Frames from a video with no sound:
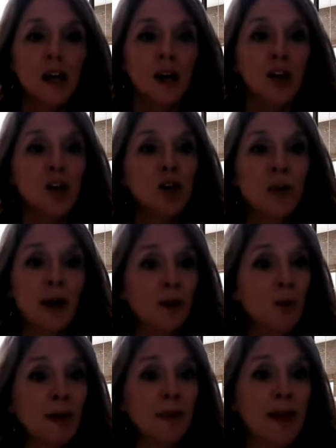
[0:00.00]
you might
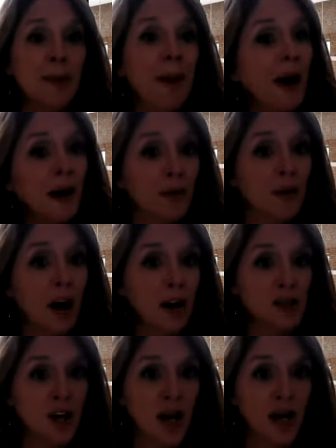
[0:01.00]
want to be a backup
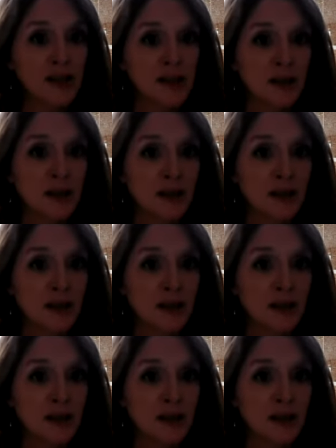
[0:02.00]
contract.